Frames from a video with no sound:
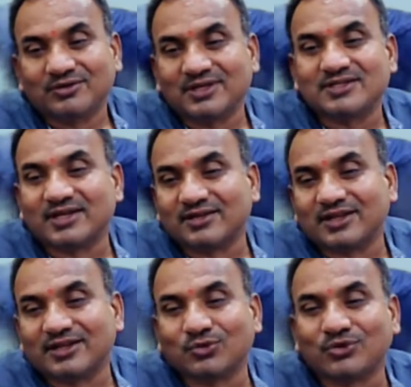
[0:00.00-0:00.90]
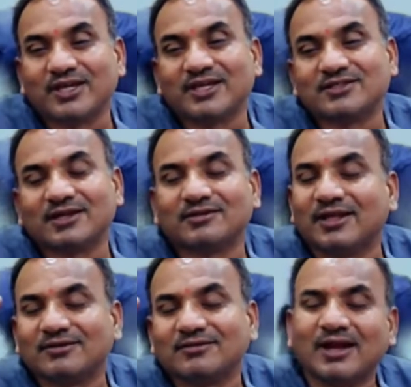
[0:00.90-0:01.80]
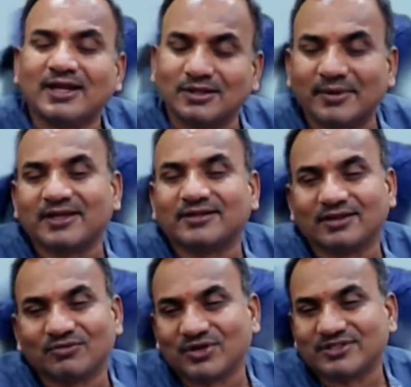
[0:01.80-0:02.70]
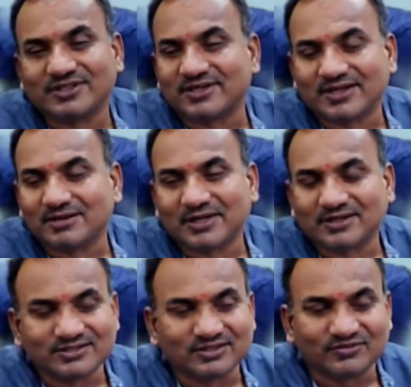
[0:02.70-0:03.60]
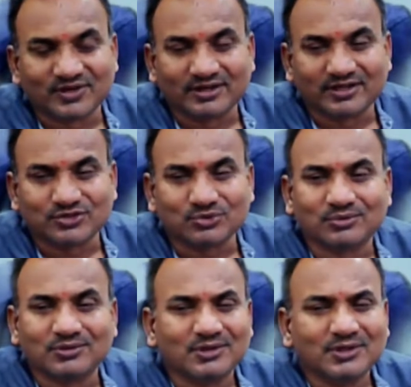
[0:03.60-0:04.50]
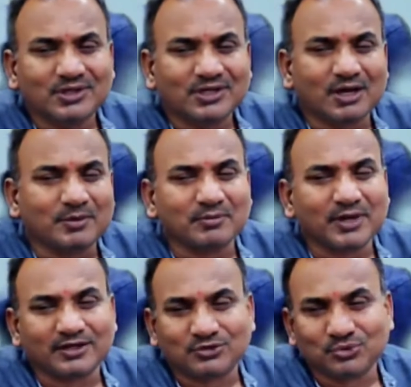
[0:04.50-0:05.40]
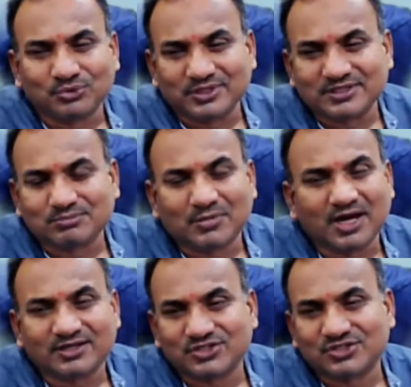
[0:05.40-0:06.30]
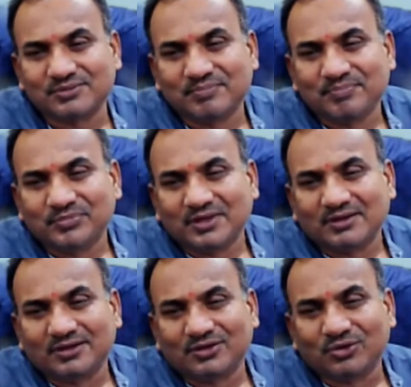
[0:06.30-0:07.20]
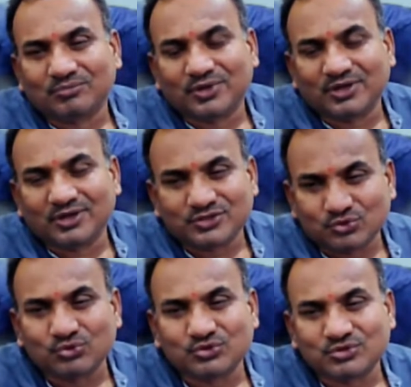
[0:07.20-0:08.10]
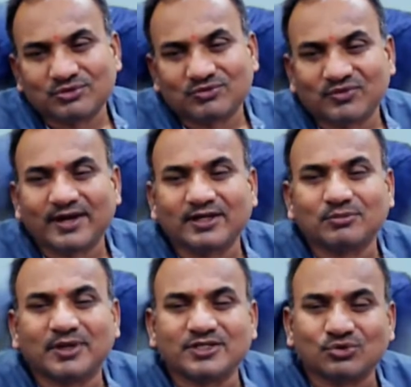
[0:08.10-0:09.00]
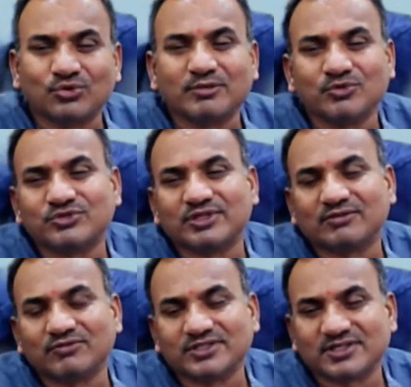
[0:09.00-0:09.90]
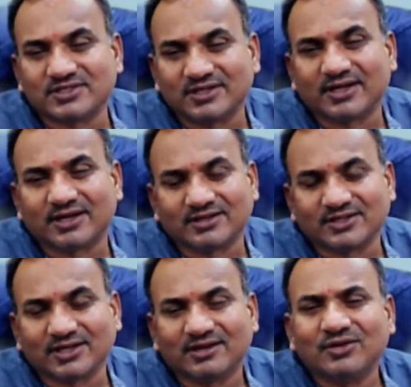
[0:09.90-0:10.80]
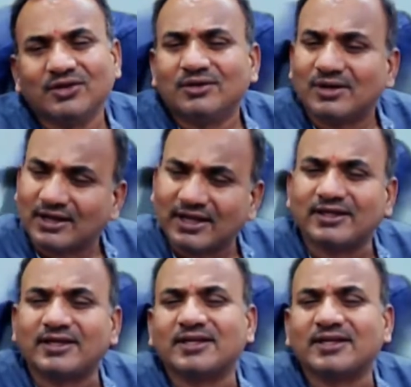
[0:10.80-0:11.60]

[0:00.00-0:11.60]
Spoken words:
He sent a notice, and then ultimately there was a settlement. That's different issue. Coming back to this March, a suit filed by Sony Music versus Ilayaraja, again,